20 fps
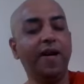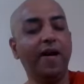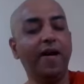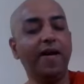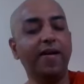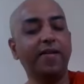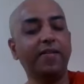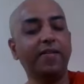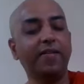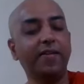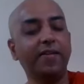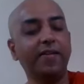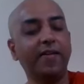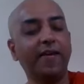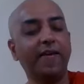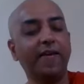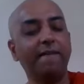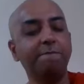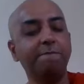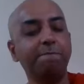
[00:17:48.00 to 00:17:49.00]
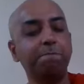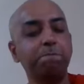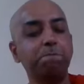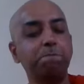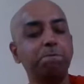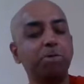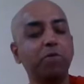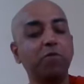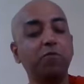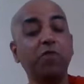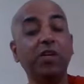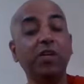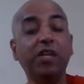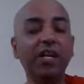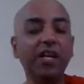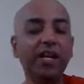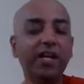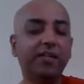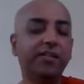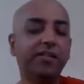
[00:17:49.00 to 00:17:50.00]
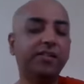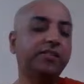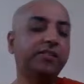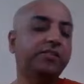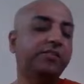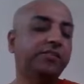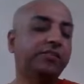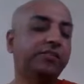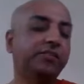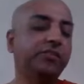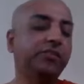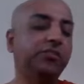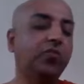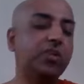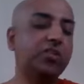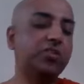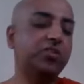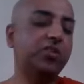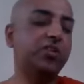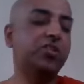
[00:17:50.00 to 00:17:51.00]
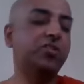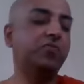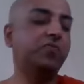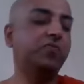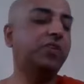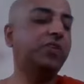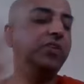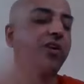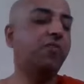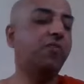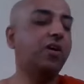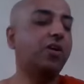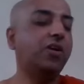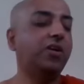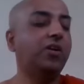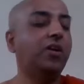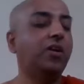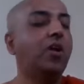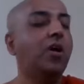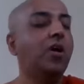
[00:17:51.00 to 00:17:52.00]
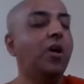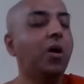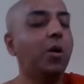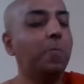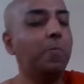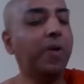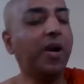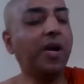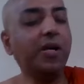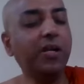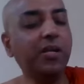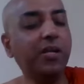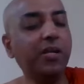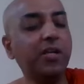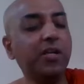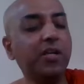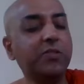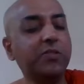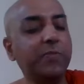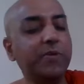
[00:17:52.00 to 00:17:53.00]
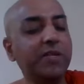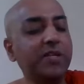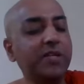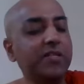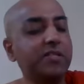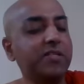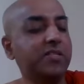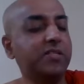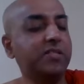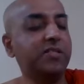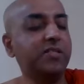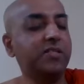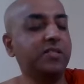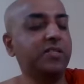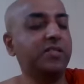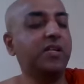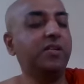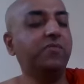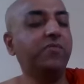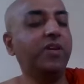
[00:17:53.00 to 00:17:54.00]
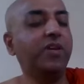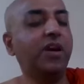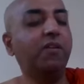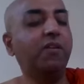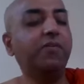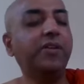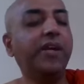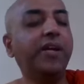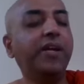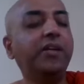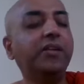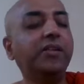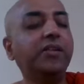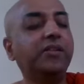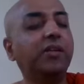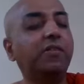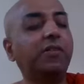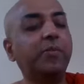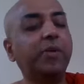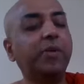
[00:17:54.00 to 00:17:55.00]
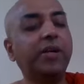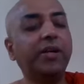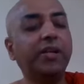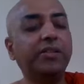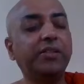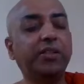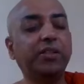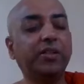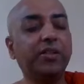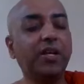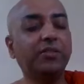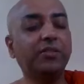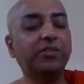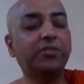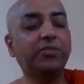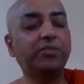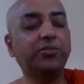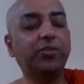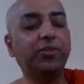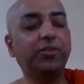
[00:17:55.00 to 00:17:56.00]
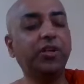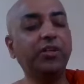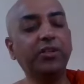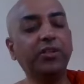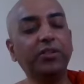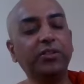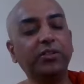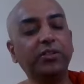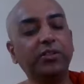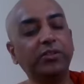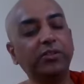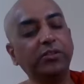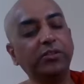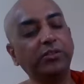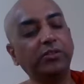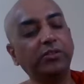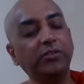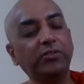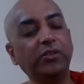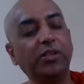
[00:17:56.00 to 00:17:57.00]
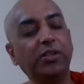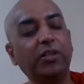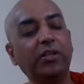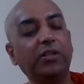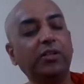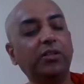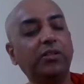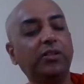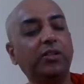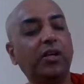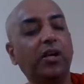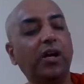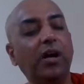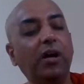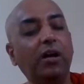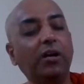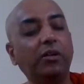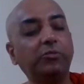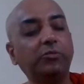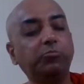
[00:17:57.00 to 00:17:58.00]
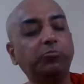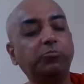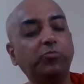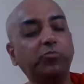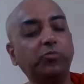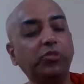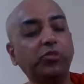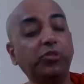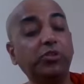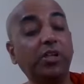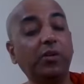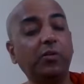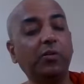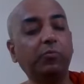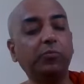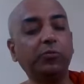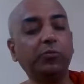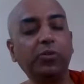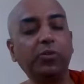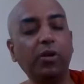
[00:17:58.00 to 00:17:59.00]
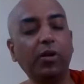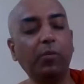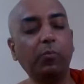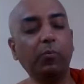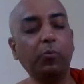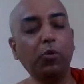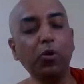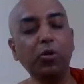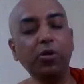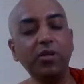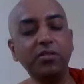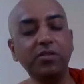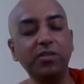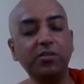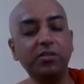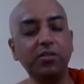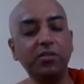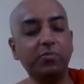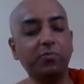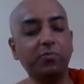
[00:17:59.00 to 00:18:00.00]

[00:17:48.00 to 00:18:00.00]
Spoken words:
and then we relate these verses with our practical experience that we have gained in our meditation classes, so that you are you can progress in this